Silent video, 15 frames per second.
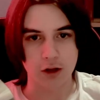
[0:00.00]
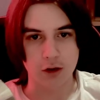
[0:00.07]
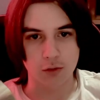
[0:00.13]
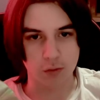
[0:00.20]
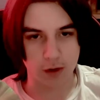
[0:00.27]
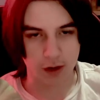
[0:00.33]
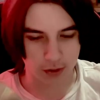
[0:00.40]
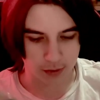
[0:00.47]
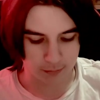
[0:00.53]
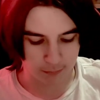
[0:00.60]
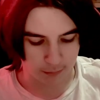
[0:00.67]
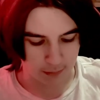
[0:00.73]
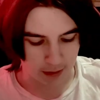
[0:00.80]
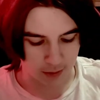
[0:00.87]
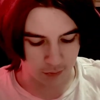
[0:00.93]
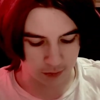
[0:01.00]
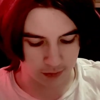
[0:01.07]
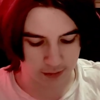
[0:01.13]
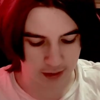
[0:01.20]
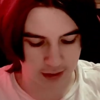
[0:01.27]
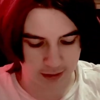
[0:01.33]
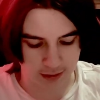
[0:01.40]
with
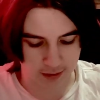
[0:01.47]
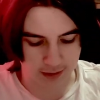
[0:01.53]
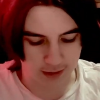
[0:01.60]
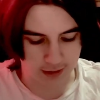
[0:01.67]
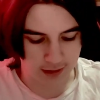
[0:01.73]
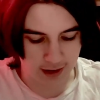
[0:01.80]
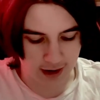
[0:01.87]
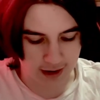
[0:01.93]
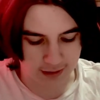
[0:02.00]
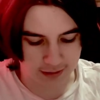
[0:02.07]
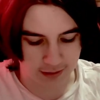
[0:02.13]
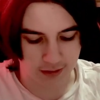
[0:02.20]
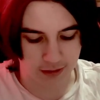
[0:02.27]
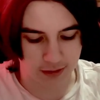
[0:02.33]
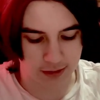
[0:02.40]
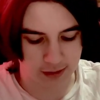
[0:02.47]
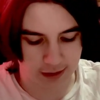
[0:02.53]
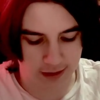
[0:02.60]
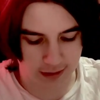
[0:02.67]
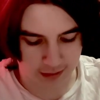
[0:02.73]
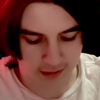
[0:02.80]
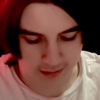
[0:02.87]
macOS 10 Classic
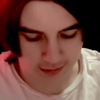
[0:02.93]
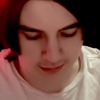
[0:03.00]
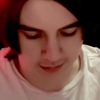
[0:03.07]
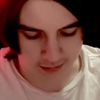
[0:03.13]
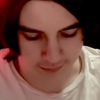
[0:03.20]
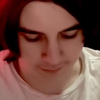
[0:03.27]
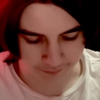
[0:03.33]
things.